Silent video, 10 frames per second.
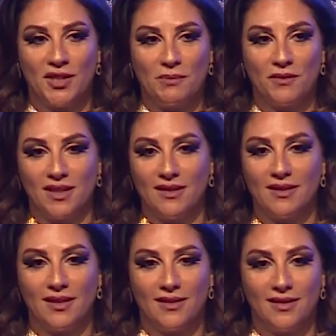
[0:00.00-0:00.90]
she
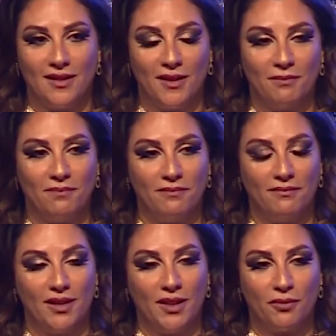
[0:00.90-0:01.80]
presented
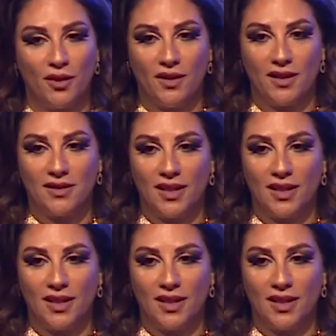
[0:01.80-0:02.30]
her product.